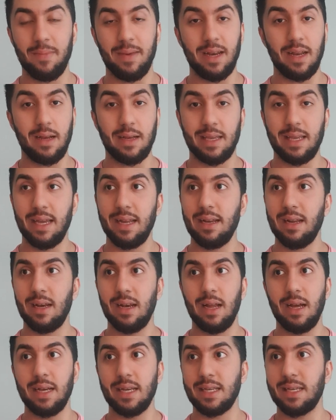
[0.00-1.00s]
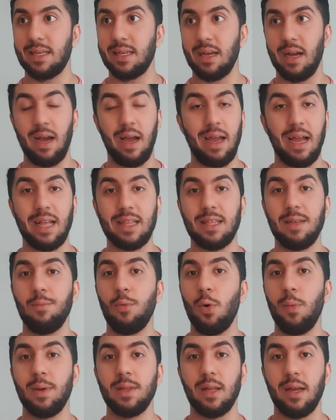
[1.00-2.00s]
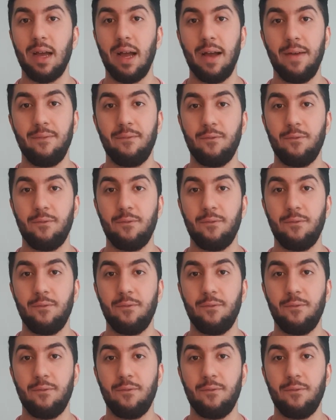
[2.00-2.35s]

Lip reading: And I'm getting at the moment I have